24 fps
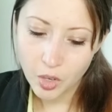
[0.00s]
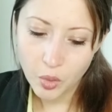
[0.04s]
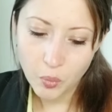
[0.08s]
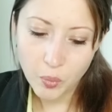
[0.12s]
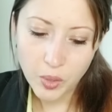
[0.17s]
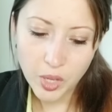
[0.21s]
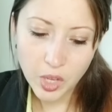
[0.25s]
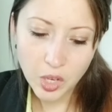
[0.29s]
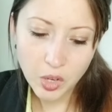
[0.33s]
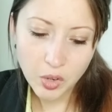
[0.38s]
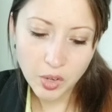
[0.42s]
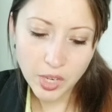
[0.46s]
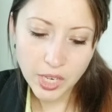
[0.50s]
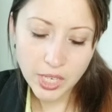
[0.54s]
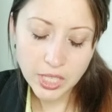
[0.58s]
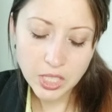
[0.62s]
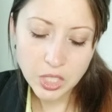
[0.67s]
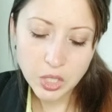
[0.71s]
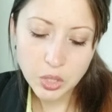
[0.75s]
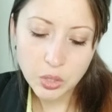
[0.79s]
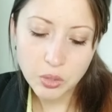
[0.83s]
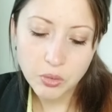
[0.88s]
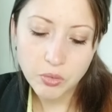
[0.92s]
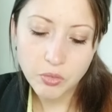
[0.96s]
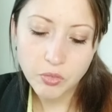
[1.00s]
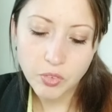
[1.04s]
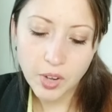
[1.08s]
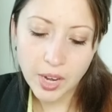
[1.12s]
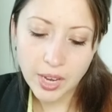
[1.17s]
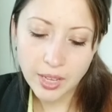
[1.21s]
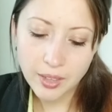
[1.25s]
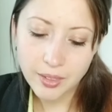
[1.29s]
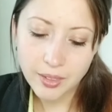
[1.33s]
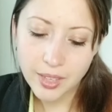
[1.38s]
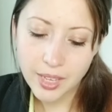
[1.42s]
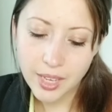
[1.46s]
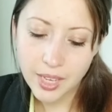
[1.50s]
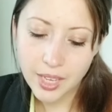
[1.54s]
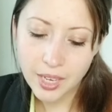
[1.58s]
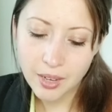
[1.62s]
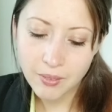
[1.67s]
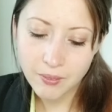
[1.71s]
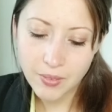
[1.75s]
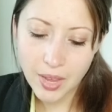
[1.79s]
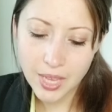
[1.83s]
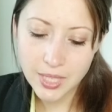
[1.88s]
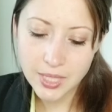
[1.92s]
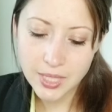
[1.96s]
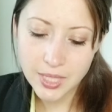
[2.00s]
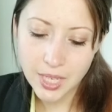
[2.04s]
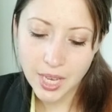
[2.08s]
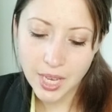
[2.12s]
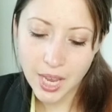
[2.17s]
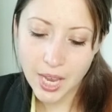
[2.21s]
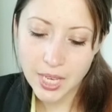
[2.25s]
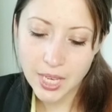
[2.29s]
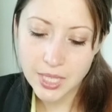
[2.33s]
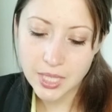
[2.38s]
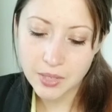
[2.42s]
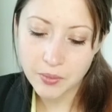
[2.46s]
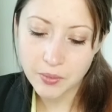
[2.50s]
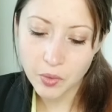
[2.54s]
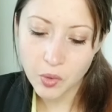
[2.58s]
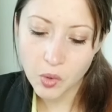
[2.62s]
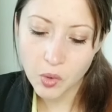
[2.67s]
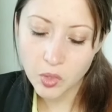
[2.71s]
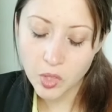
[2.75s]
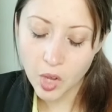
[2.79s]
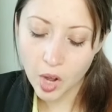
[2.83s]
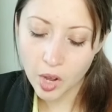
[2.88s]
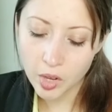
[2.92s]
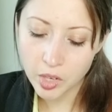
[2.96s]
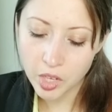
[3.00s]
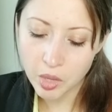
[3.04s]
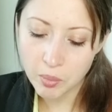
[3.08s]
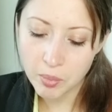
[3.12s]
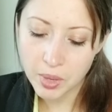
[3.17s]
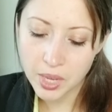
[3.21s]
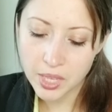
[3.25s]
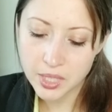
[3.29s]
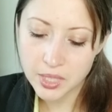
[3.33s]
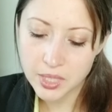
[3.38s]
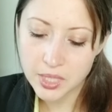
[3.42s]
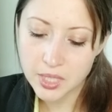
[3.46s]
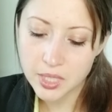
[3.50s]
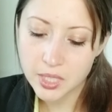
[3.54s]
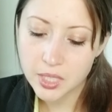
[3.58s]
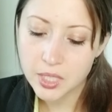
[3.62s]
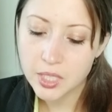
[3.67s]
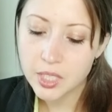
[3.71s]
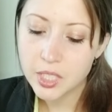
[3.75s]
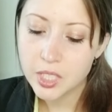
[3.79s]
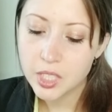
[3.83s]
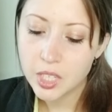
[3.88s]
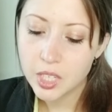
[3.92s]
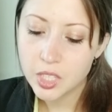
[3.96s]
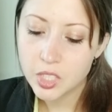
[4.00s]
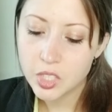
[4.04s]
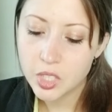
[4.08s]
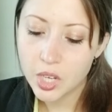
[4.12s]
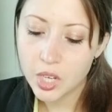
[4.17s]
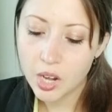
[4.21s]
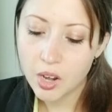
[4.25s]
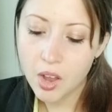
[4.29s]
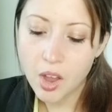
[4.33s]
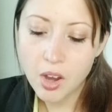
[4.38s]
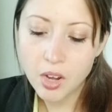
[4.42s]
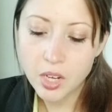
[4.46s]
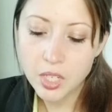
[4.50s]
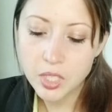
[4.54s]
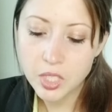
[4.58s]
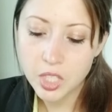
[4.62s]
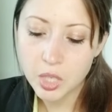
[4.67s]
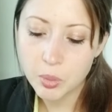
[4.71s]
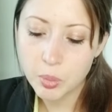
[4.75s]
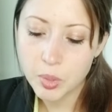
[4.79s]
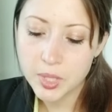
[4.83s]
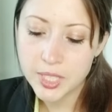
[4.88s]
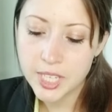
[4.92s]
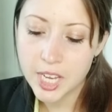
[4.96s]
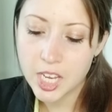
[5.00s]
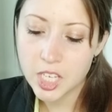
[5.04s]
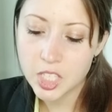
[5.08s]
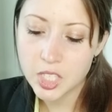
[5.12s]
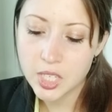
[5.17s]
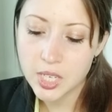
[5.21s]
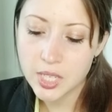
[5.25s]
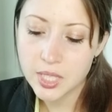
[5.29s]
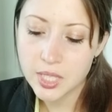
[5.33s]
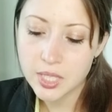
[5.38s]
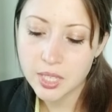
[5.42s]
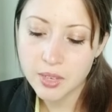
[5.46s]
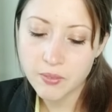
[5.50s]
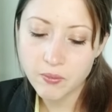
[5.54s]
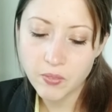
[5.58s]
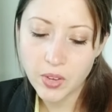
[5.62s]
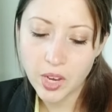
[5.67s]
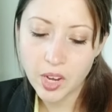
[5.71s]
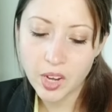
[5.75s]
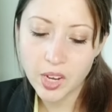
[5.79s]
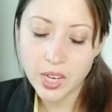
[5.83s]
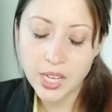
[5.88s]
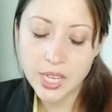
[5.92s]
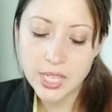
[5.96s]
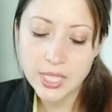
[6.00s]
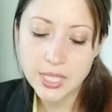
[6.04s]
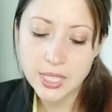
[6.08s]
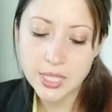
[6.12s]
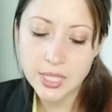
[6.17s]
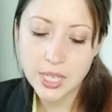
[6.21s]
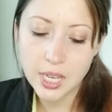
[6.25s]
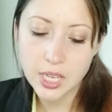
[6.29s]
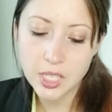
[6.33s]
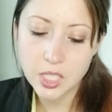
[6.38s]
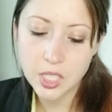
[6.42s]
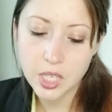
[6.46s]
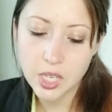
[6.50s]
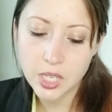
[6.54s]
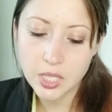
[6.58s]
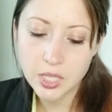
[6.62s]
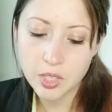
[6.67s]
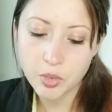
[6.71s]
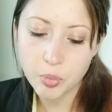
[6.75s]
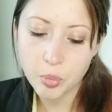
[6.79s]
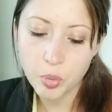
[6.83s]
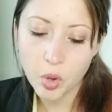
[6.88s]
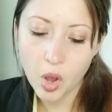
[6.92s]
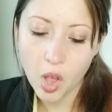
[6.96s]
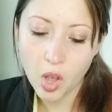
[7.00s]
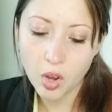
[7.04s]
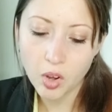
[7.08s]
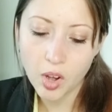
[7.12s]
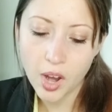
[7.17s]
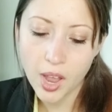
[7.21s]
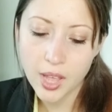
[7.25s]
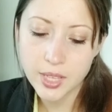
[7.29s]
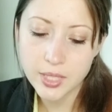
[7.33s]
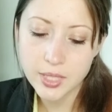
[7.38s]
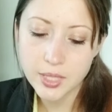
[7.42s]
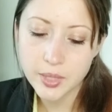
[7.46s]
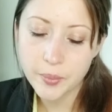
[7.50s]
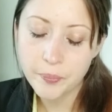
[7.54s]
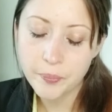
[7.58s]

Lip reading: We agree to frankly investigate difficult arguments, share our interpretations in various stages of progress,